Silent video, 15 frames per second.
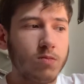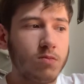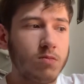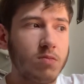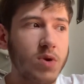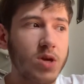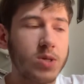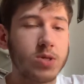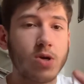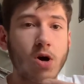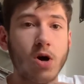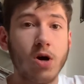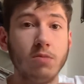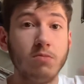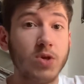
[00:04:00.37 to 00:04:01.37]
based
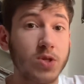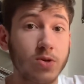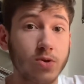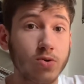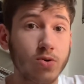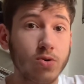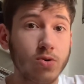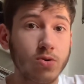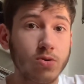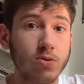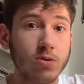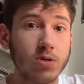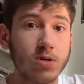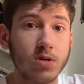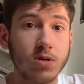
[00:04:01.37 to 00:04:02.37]
on mythical
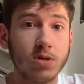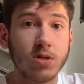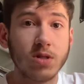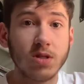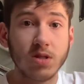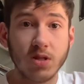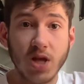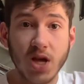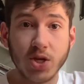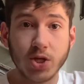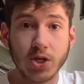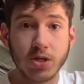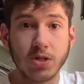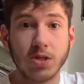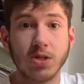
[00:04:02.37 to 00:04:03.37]

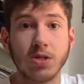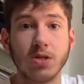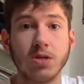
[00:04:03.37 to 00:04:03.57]
legends,